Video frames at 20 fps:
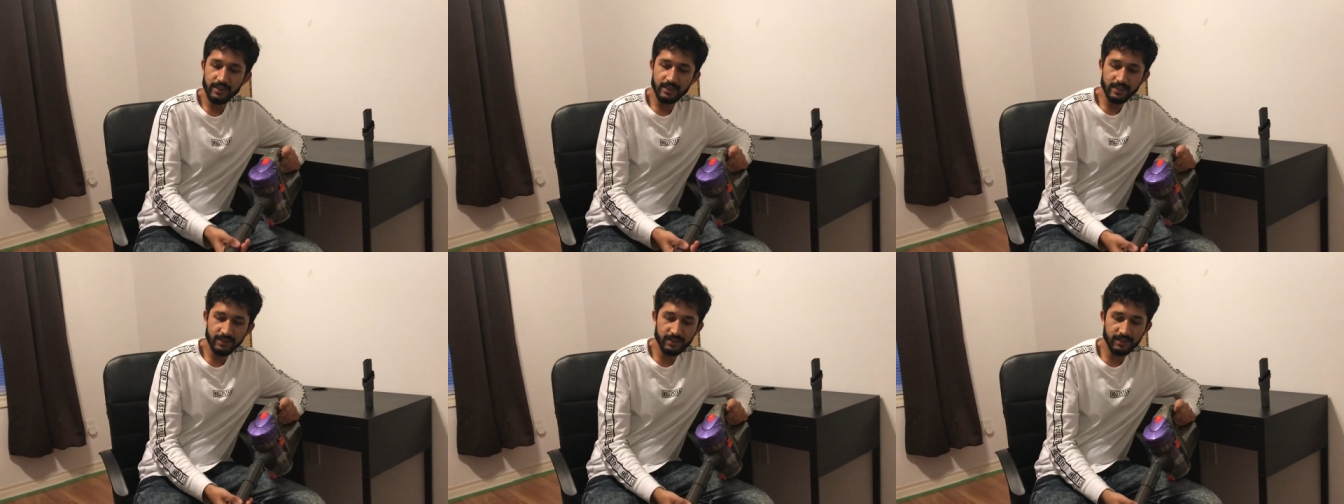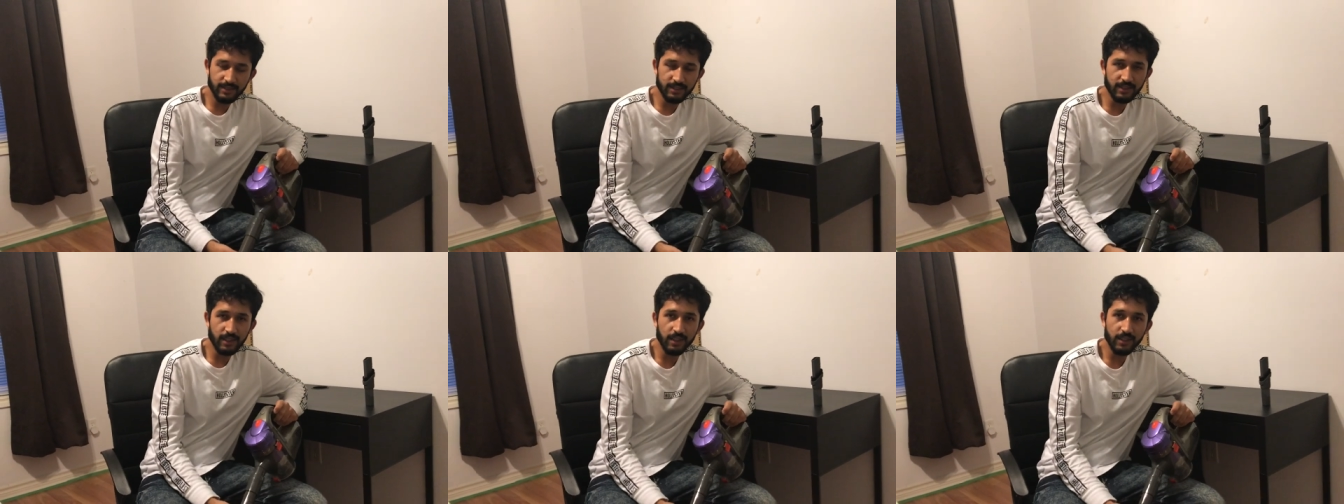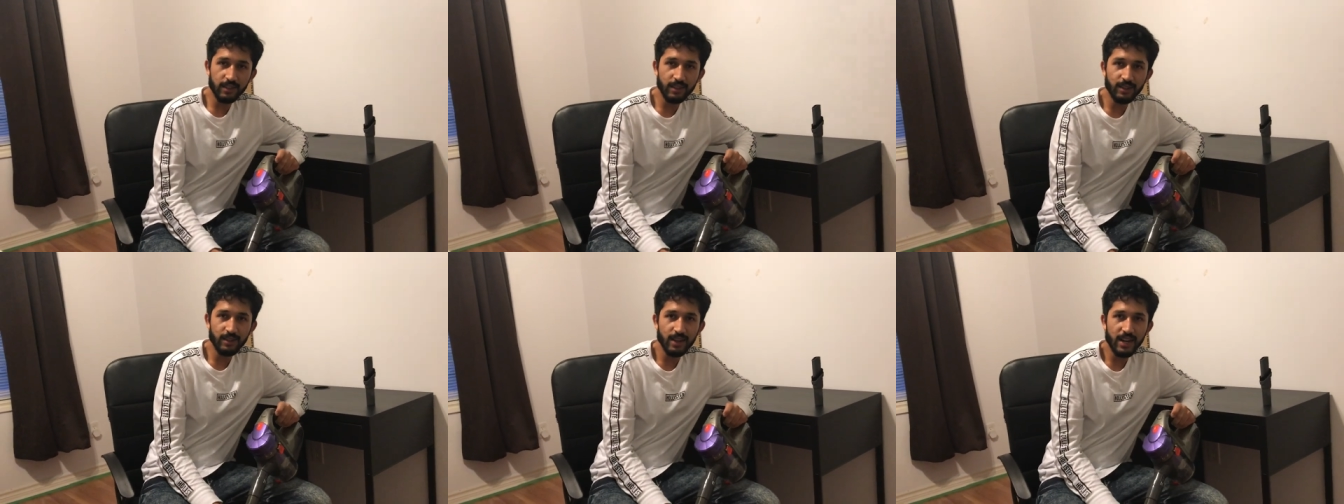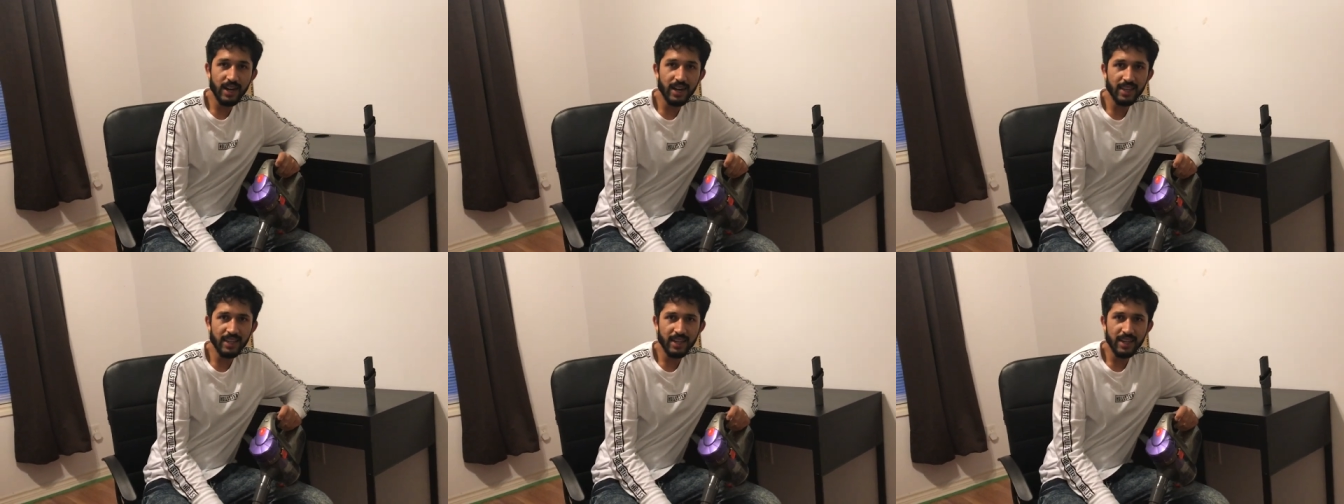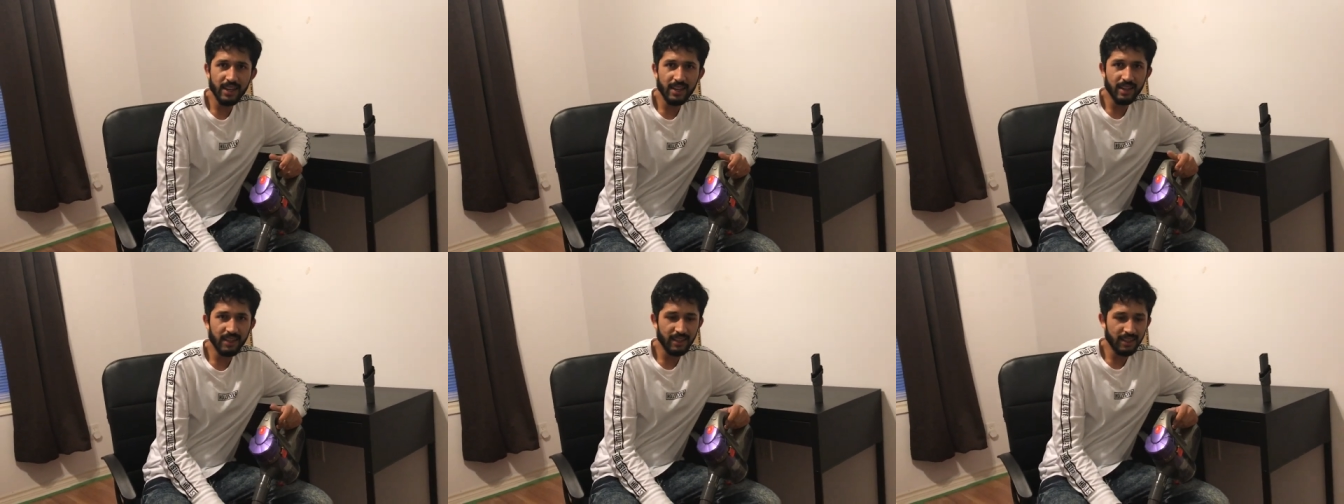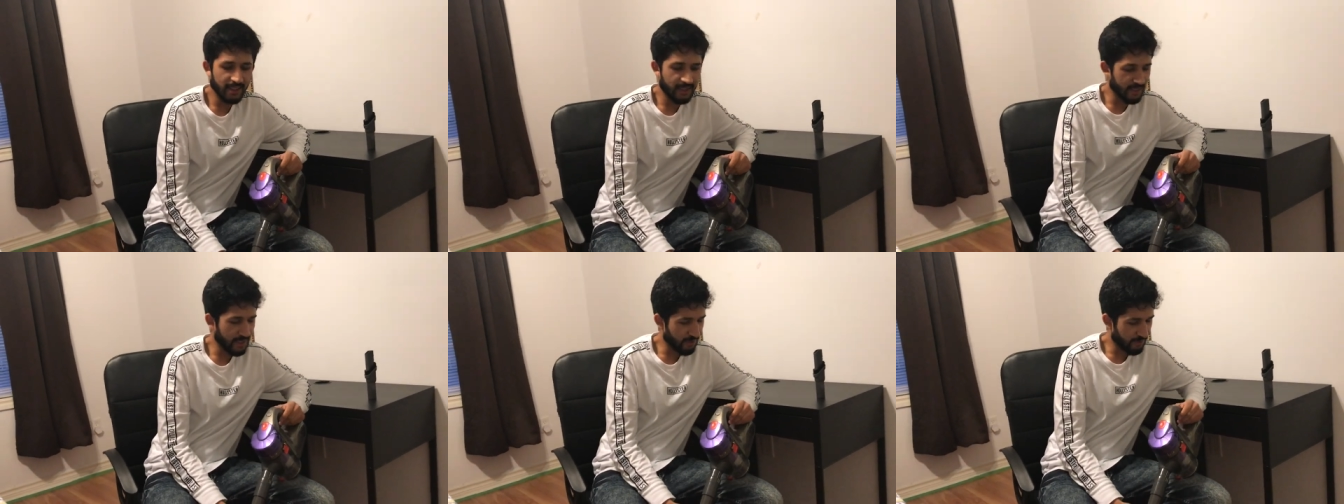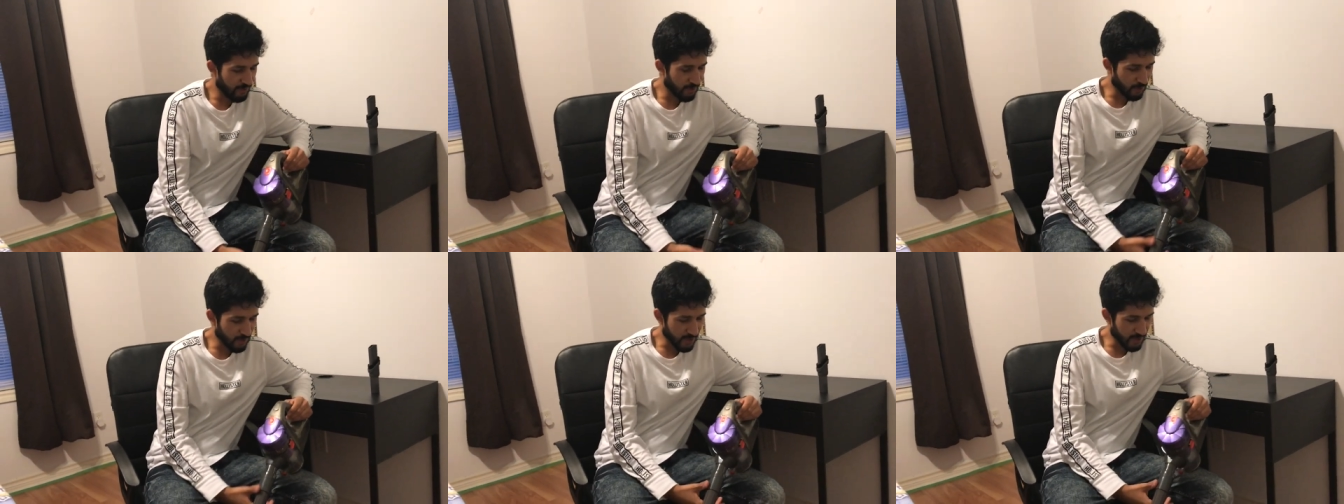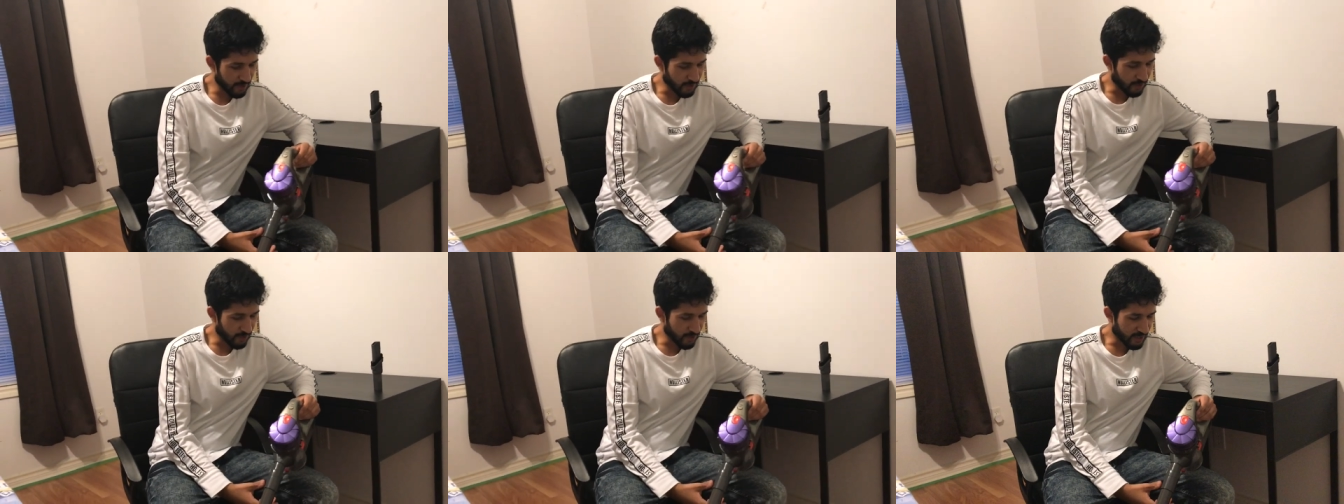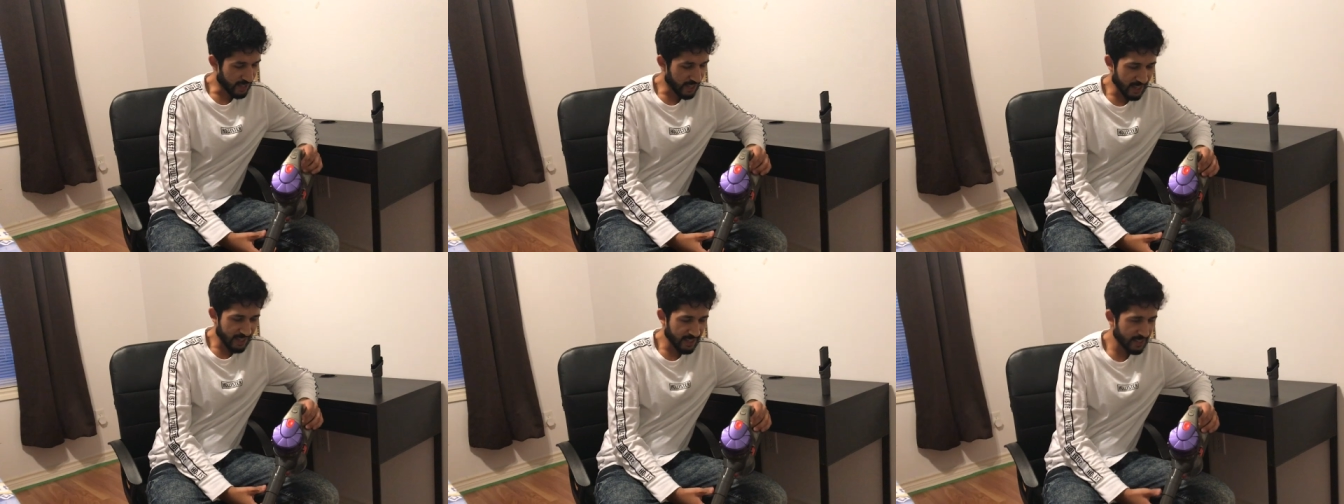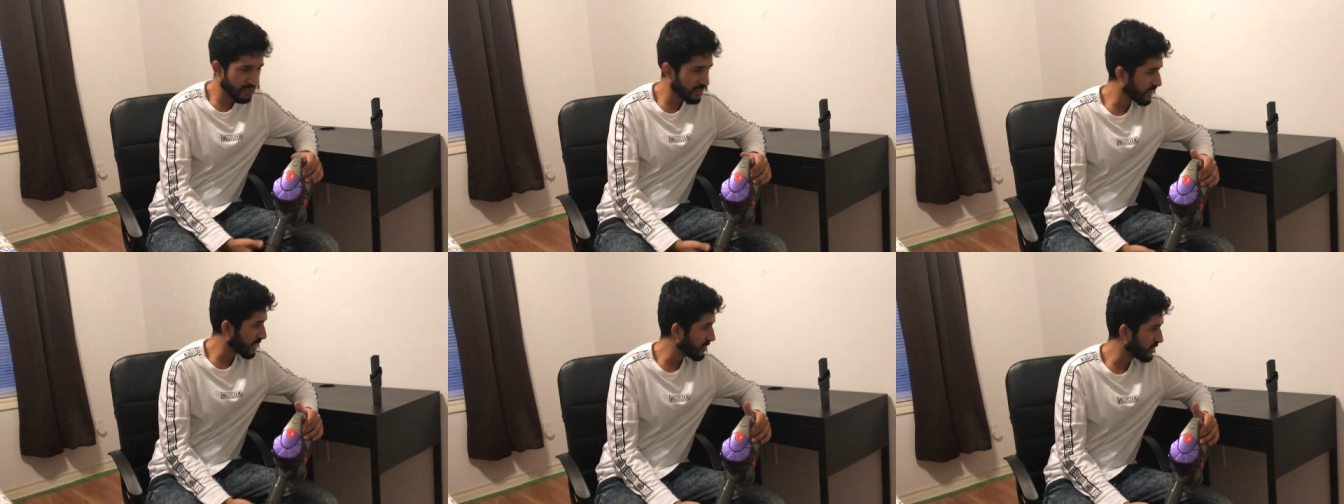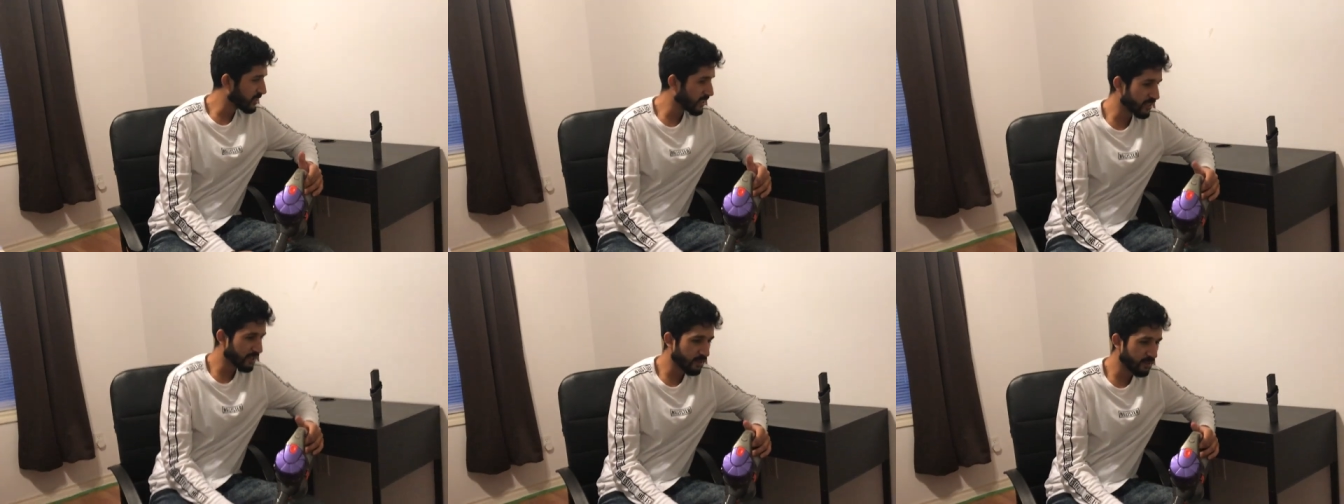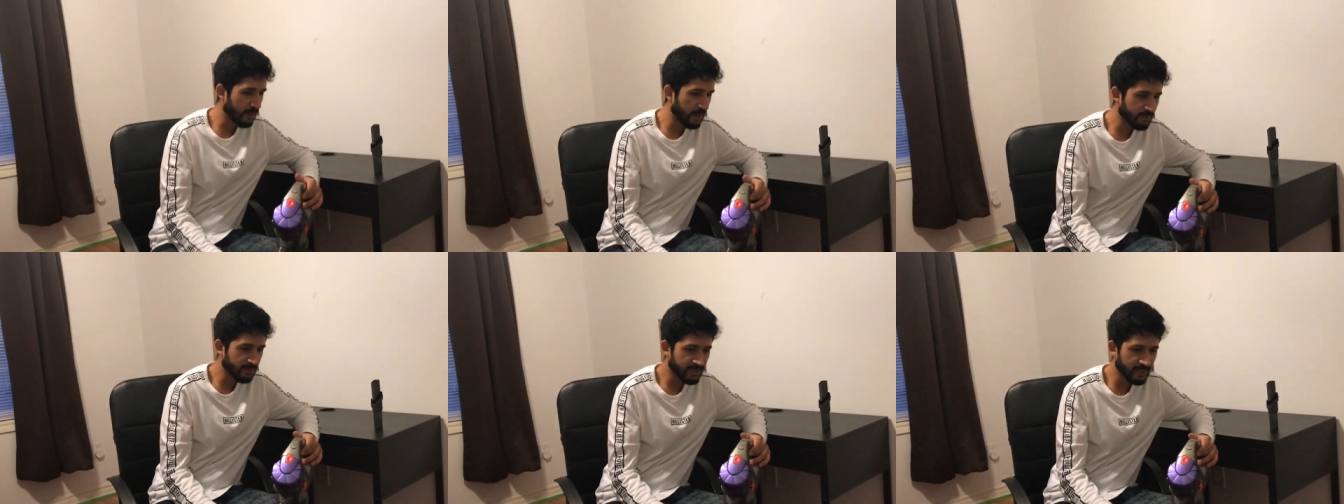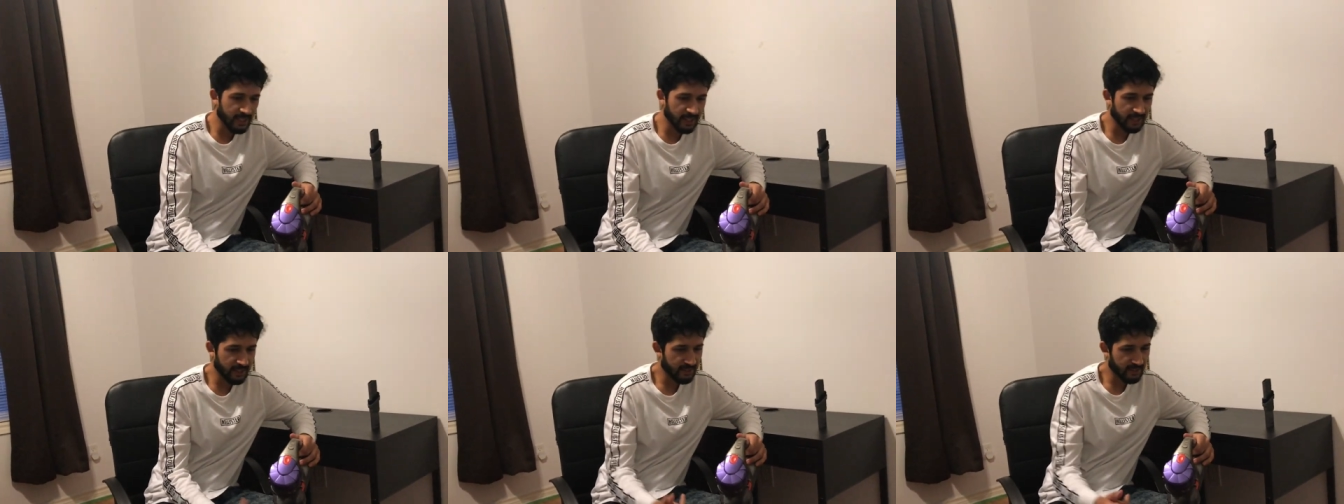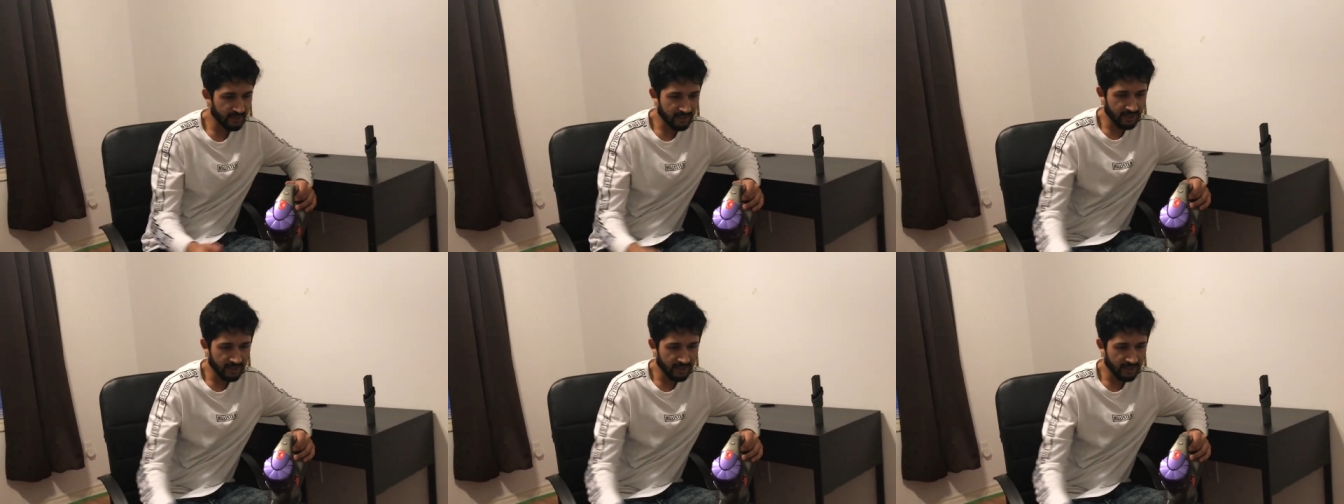So uh, yeah, if you want to go get it, you can check the website.